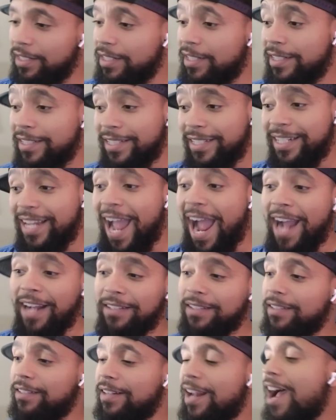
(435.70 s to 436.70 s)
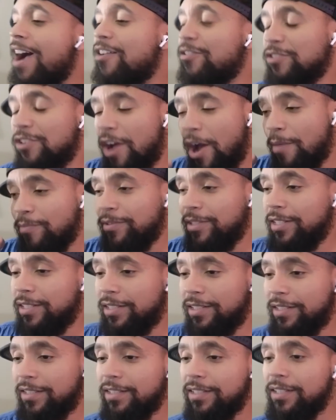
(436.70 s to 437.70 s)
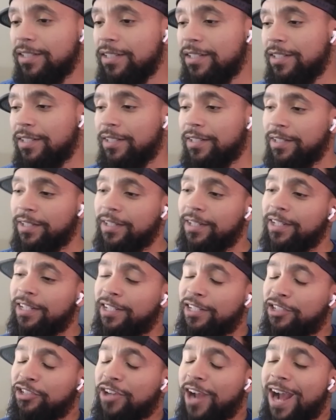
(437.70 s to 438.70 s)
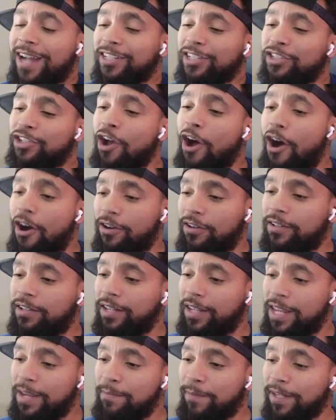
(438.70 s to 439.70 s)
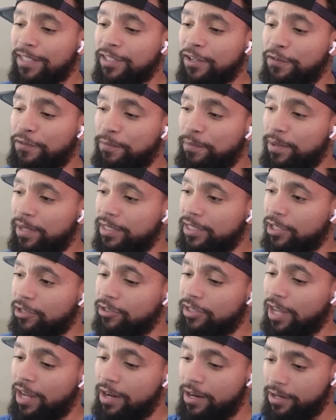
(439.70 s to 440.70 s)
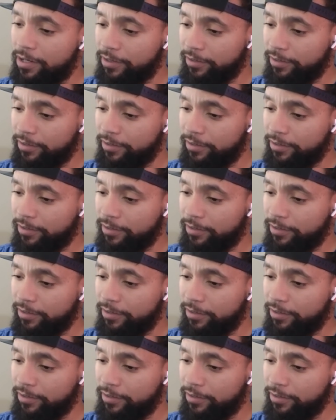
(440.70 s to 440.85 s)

she acted. I don't know. I'm just trying to talk to keep myself from being so scared.